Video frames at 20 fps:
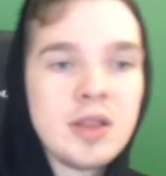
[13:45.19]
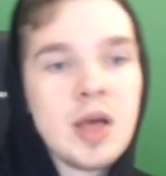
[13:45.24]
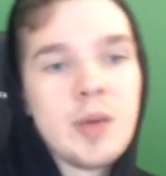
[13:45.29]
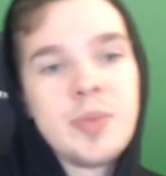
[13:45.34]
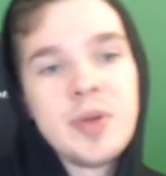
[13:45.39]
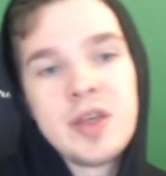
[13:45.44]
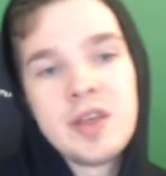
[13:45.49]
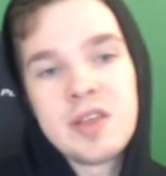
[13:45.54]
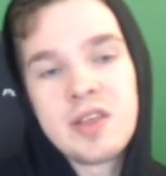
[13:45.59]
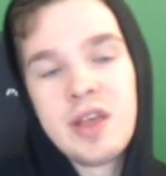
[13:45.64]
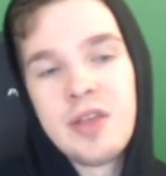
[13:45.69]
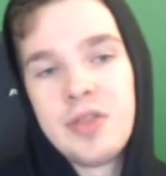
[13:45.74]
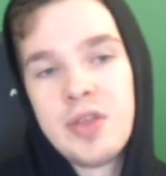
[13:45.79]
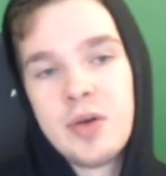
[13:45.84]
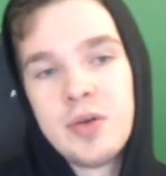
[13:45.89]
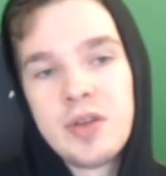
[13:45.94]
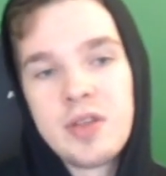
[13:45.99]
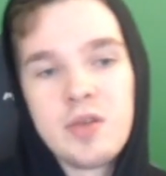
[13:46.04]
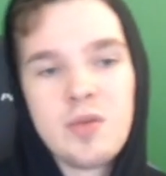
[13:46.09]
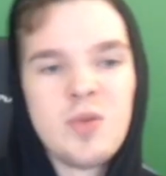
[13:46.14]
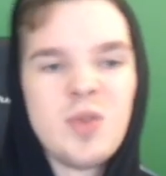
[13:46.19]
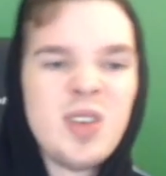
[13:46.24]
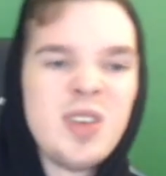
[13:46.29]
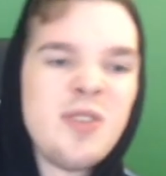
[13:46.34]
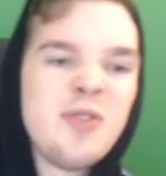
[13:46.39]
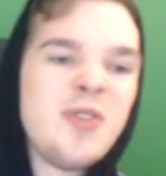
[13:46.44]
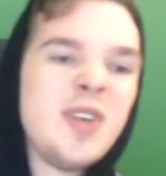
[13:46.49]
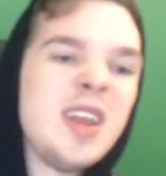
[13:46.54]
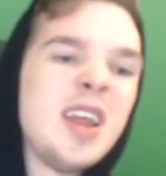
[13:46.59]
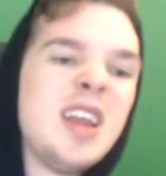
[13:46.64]
That being said though, it doesn't
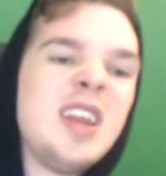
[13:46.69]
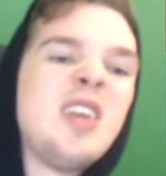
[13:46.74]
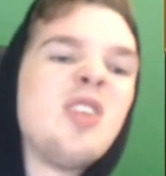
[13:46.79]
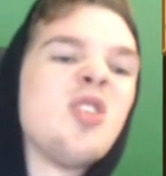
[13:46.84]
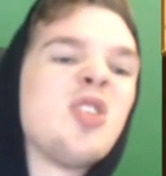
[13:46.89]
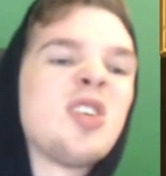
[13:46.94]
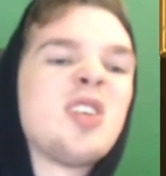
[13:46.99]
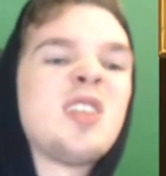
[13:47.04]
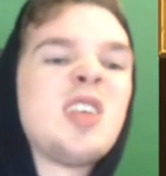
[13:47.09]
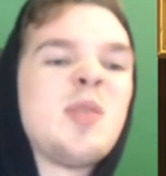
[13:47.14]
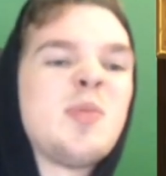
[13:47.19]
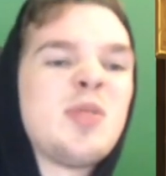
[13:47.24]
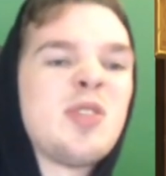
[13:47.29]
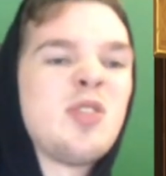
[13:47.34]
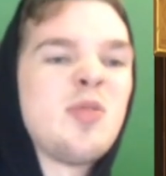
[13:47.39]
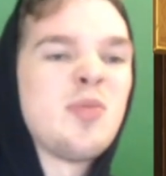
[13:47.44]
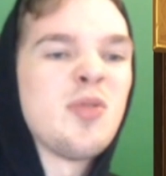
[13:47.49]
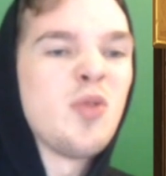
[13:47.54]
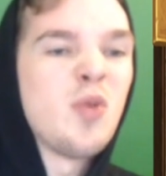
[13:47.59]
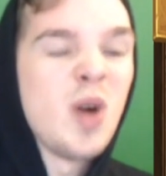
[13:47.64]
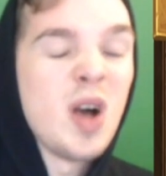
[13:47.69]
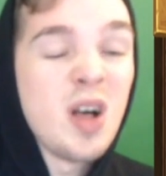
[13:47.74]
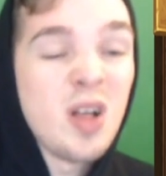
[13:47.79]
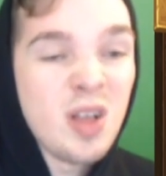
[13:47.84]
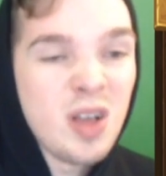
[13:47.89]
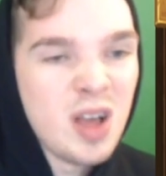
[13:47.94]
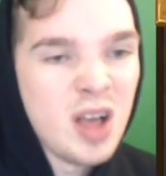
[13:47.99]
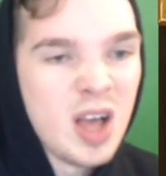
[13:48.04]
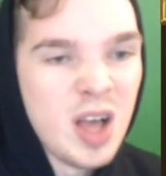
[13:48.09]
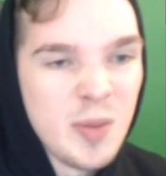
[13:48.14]
really fit any archetype super
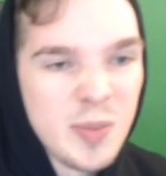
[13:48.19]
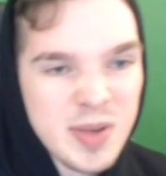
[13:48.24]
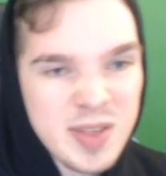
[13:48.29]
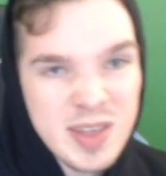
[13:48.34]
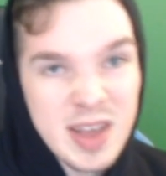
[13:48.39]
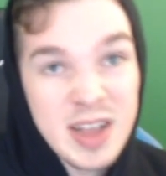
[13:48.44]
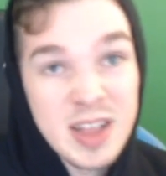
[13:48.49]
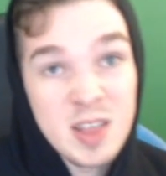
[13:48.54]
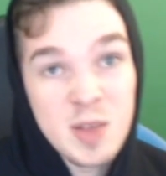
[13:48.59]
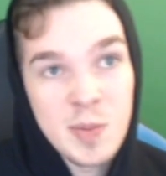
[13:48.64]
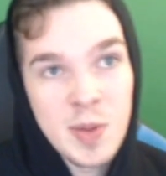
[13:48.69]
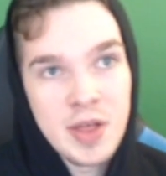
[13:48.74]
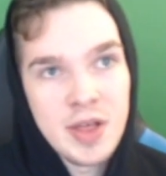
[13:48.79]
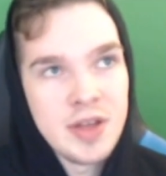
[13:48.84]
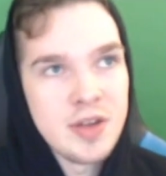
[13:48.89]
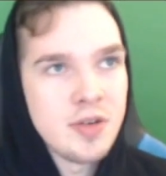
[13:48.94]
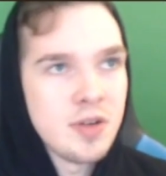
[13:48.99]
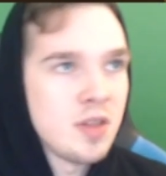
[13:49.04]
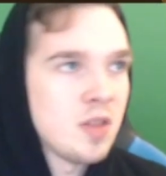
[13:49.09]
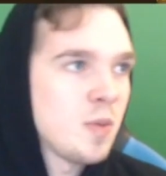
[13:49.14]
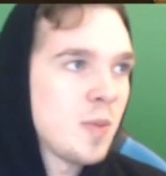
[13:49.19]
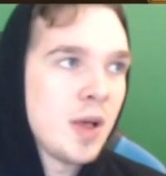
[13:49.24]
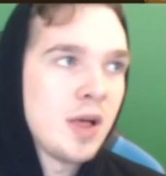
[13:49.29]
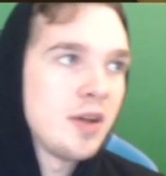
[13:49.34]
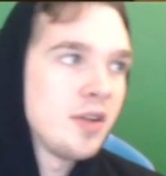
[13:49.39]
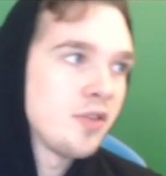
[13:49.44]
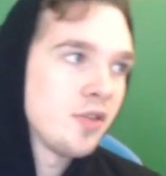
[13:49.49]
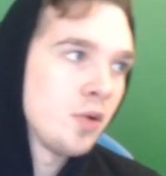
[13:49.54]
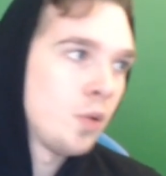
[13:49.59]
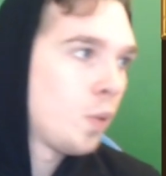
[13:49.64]
well, besides Spellhunter, and
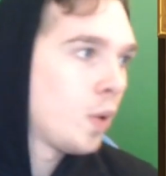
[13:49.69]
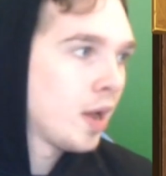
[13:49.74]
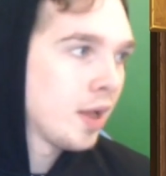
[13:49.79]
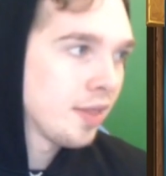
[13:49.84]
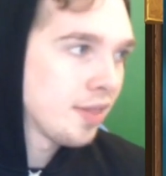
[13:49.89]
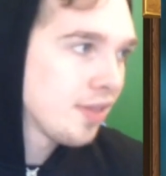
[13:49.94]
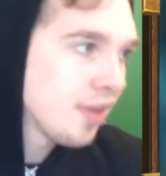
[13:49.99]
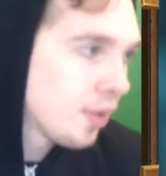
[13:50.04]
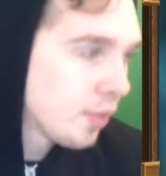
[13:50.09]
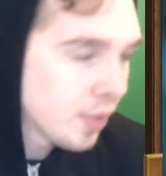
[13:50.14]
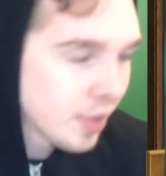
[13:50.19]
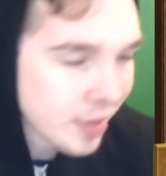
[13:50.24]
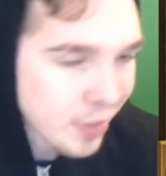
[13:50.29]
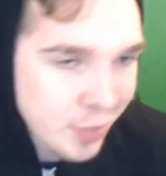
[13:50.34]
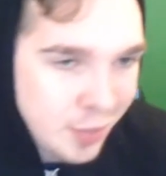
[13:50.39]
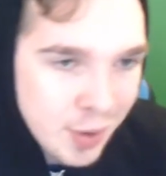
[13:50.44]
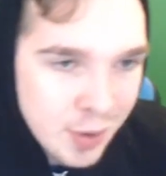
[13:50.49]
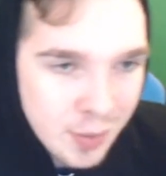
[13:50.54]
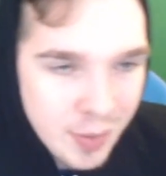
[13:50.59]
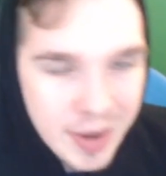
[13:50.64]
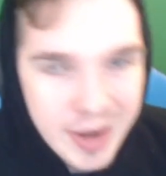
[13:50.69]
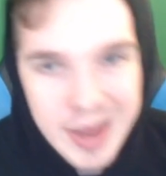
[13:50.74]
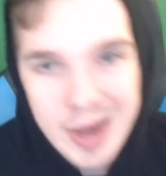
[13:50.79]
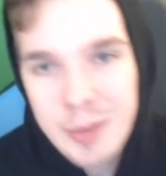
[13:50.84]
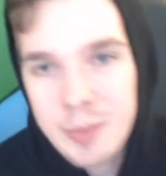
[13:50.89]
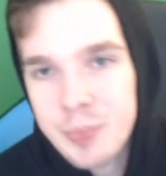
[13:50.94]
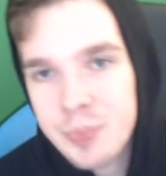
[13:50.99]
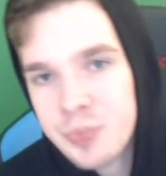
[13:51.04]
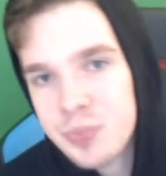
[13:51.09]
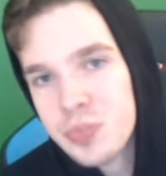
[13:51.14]
Spellhunter and Wild's not really a thing right
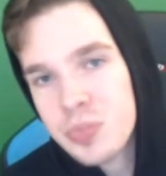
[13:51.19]
now.